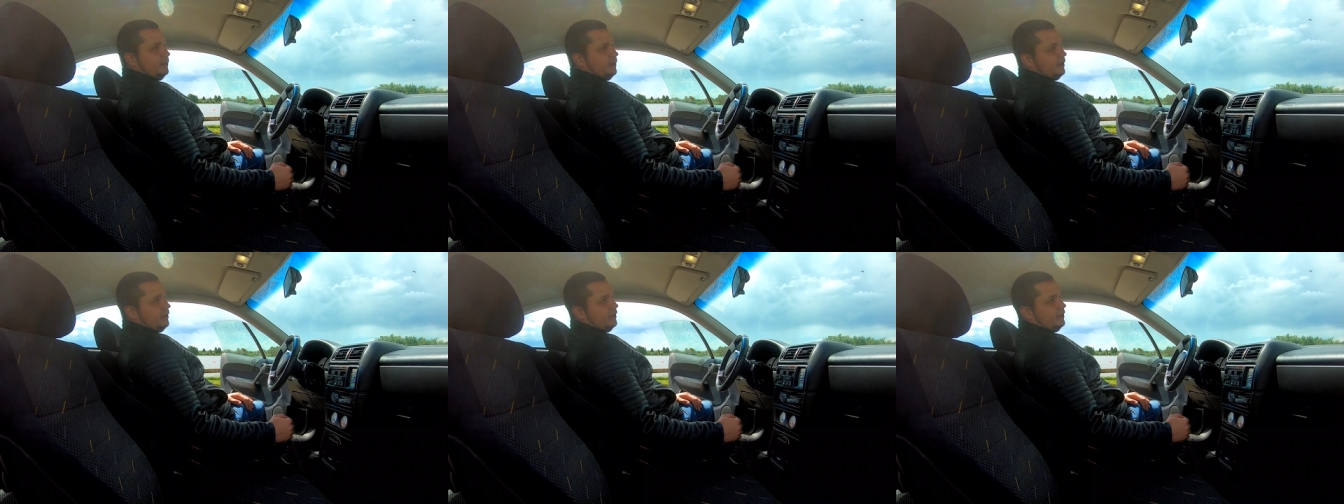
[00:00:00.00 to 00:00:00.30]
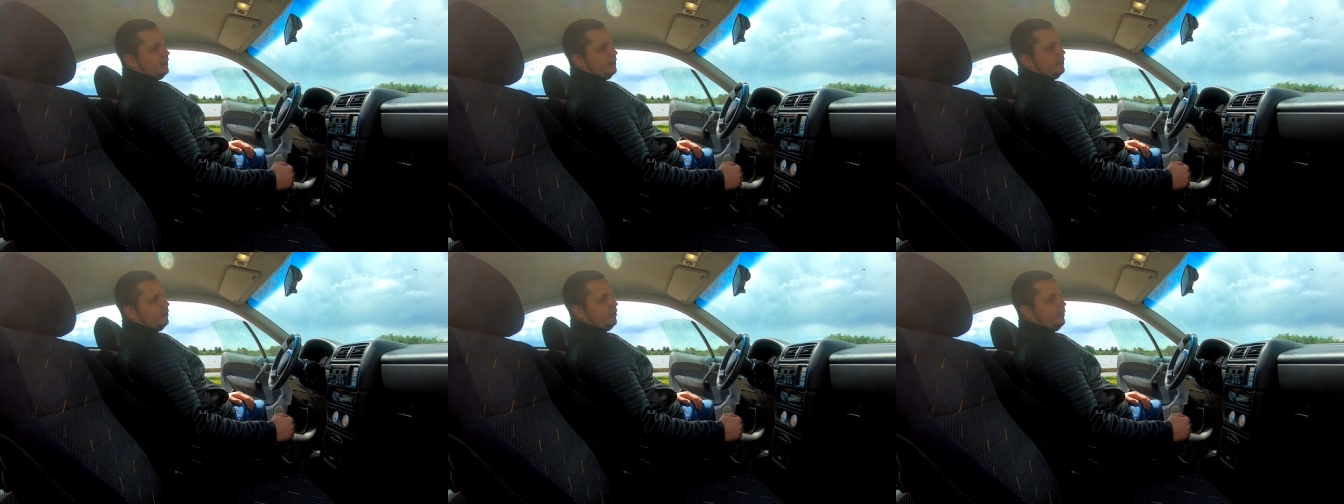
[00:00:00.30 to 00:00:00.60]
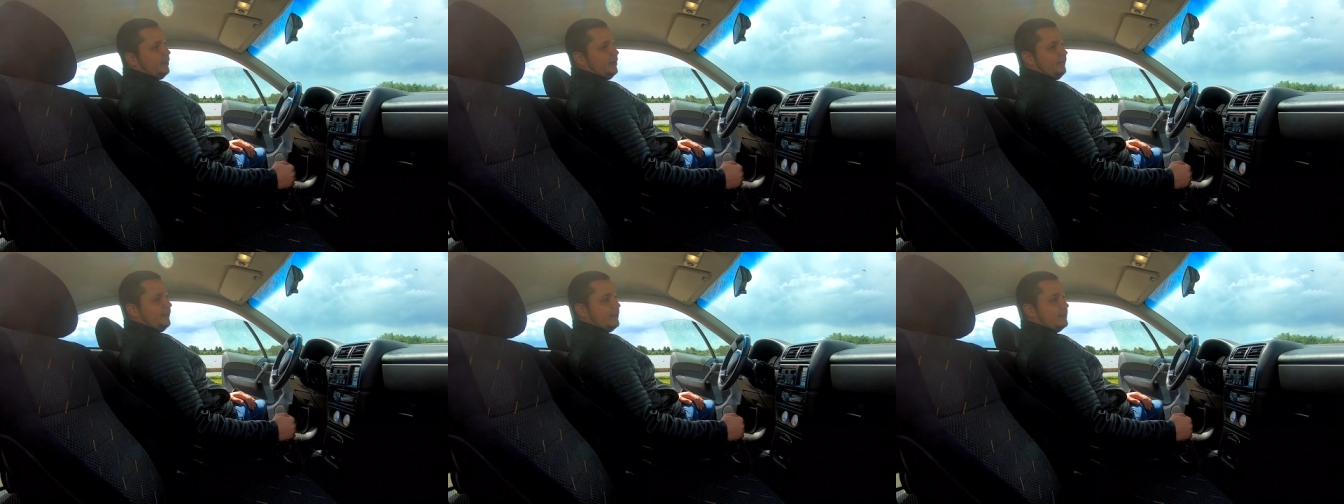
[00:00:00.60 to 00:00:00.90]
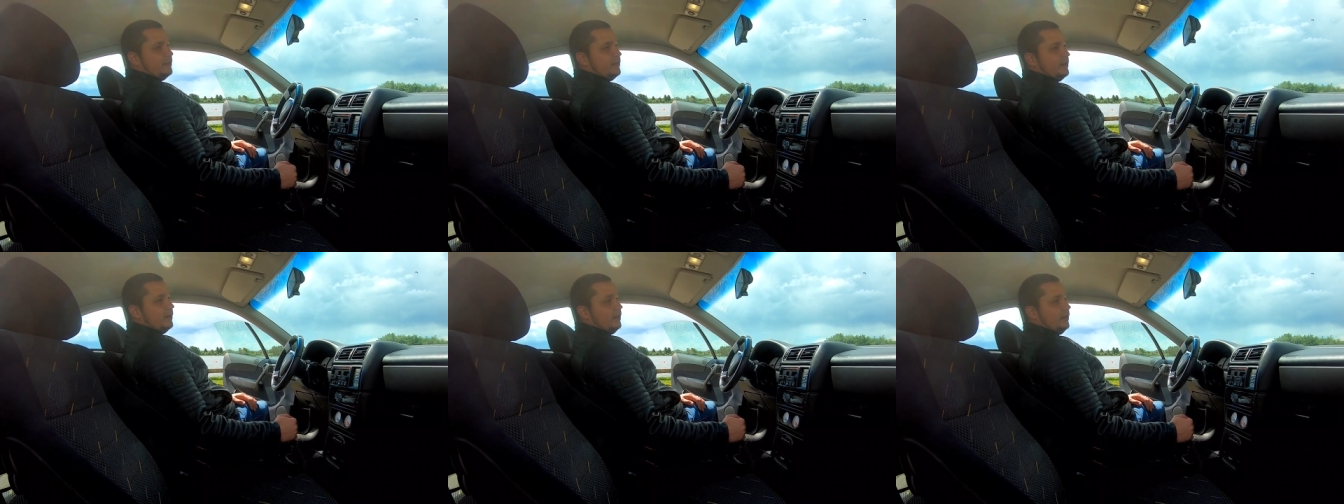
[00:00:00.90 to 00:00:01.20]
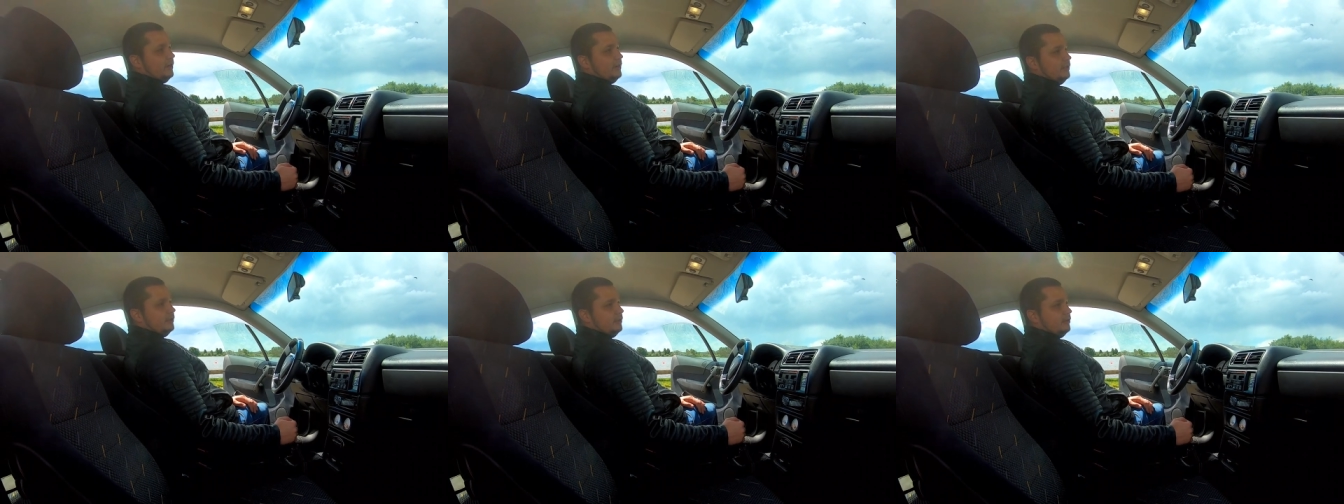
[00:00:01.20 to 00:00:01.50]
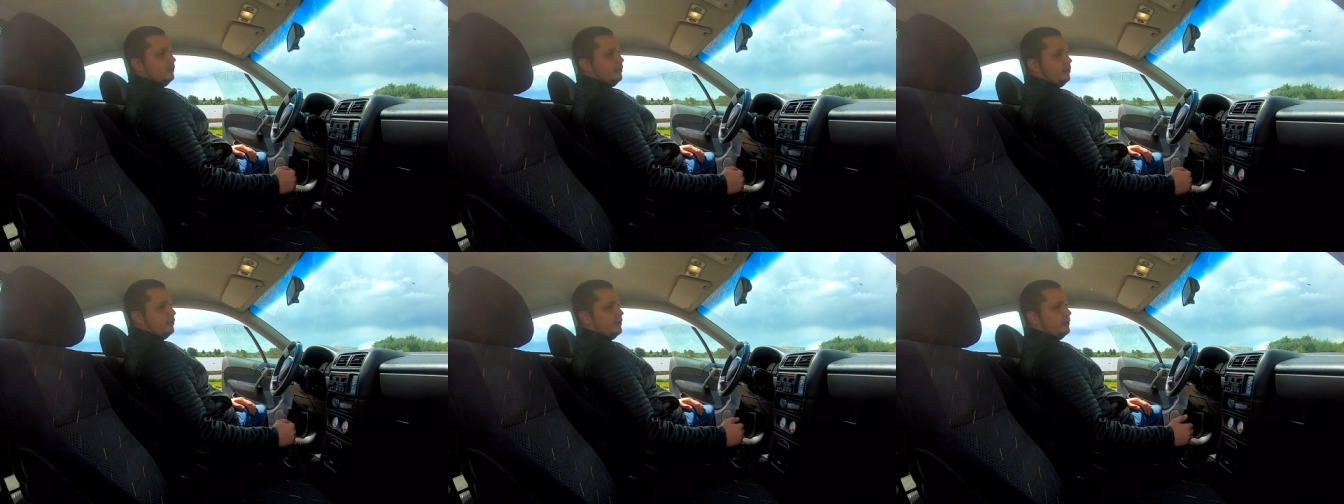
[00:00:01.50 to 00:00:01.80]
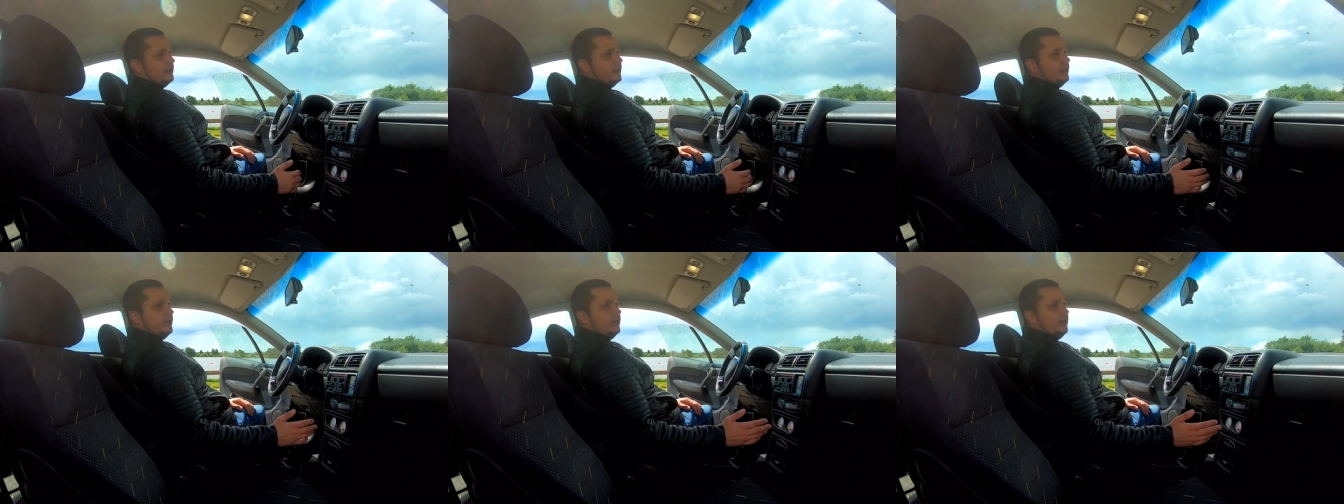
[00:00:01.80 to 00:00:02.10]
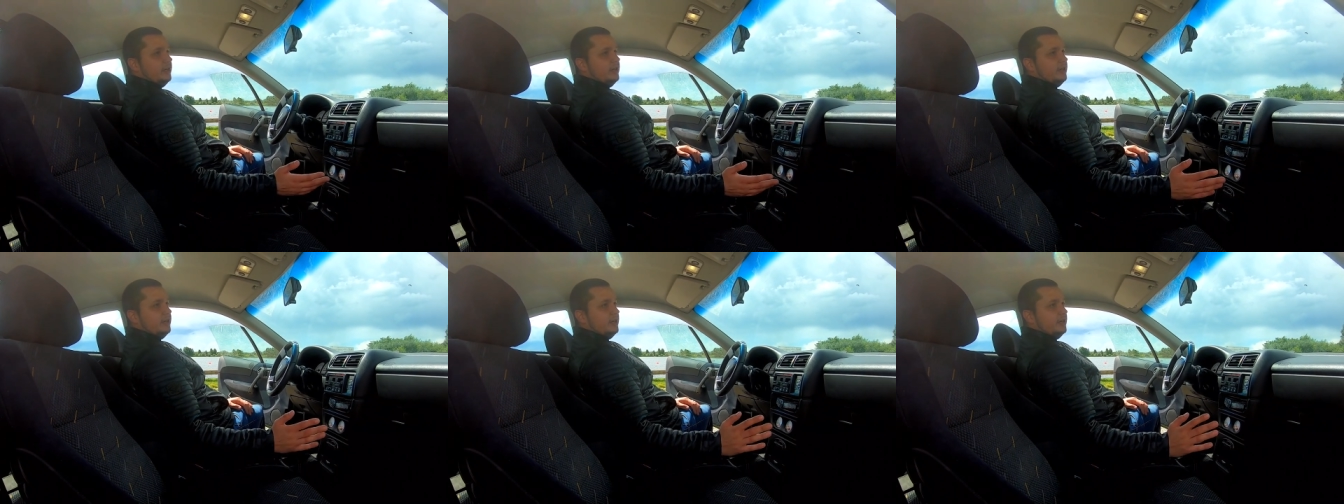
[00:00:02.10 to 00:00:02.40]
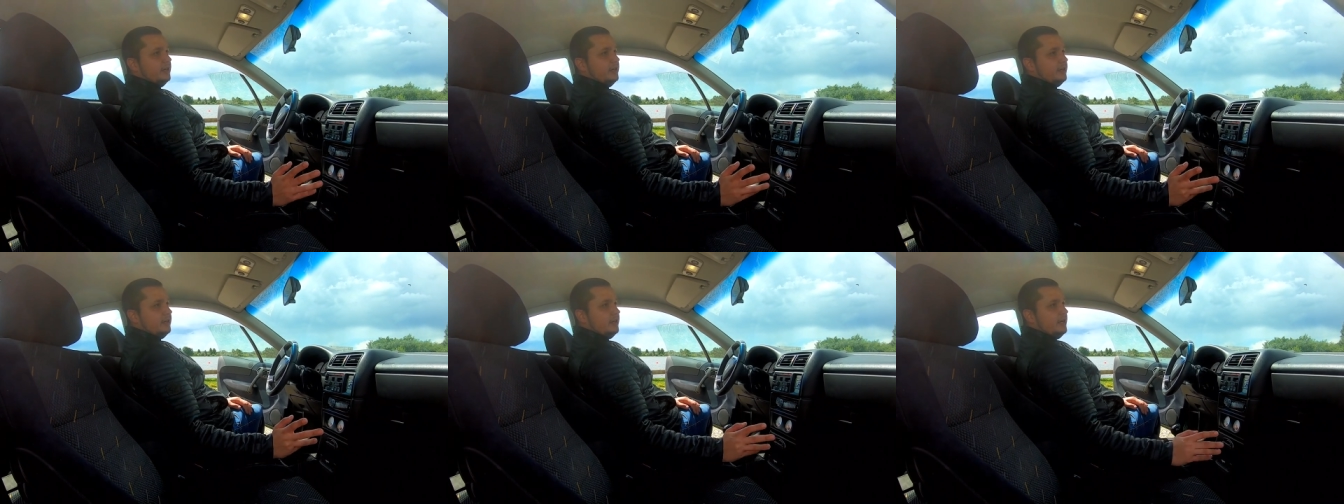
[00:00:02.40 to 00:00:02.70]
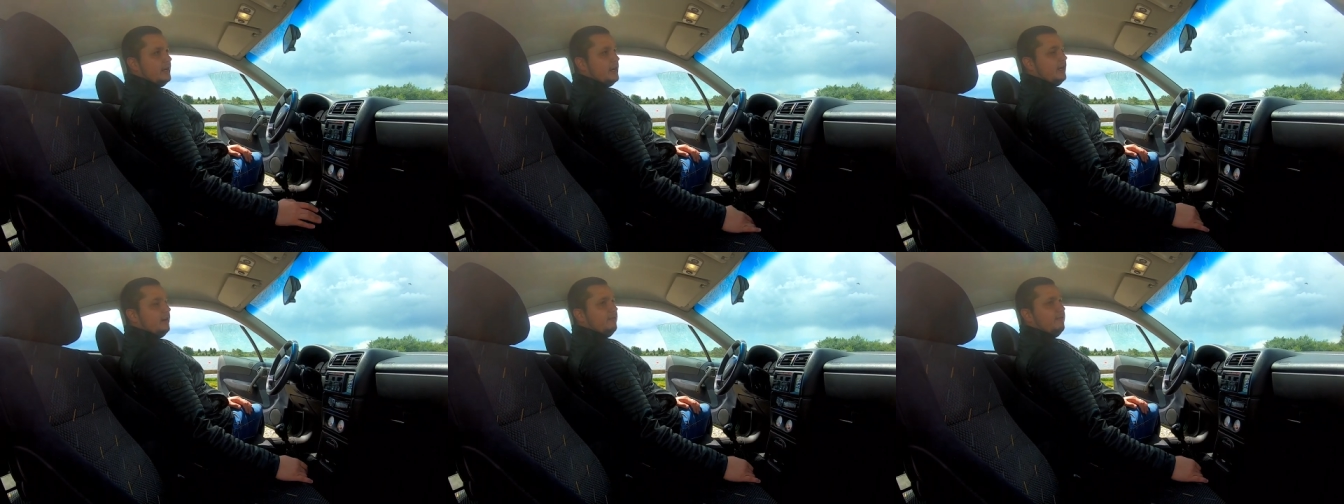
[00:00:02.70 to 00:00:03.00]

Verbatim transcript: in Opel Vectra or the